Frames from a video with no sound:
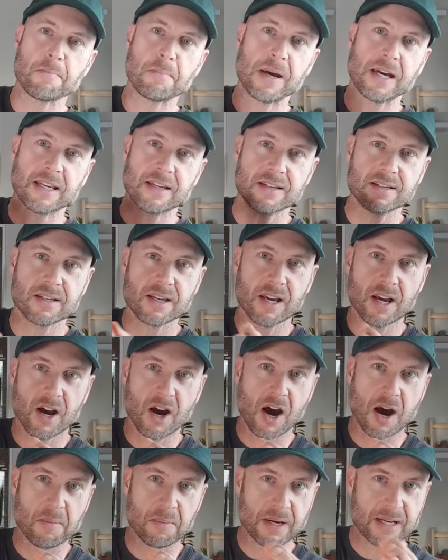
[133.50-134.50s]
pinned,
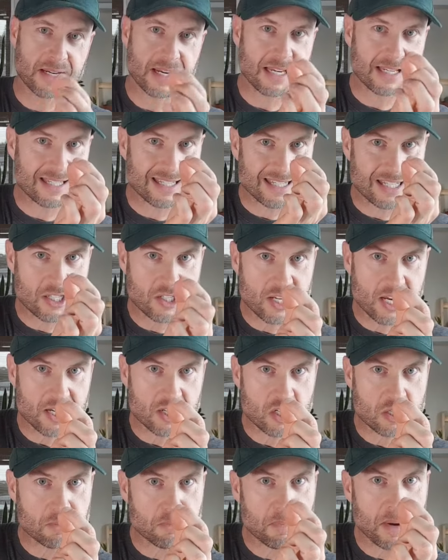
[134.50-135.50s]
I mean it's
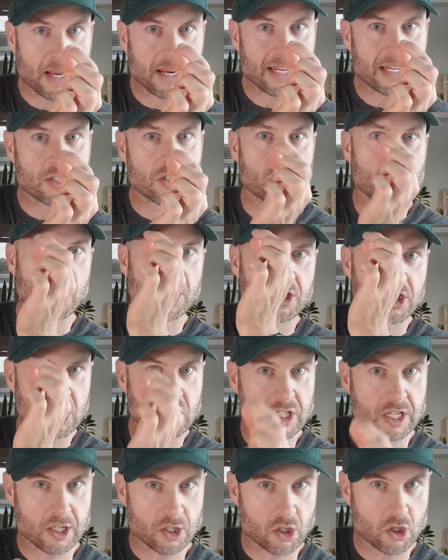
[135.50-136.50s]
stitched, but it's not
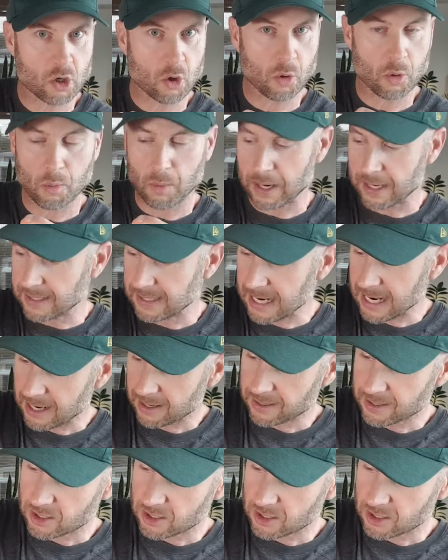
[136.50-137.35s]
stitched all the way down.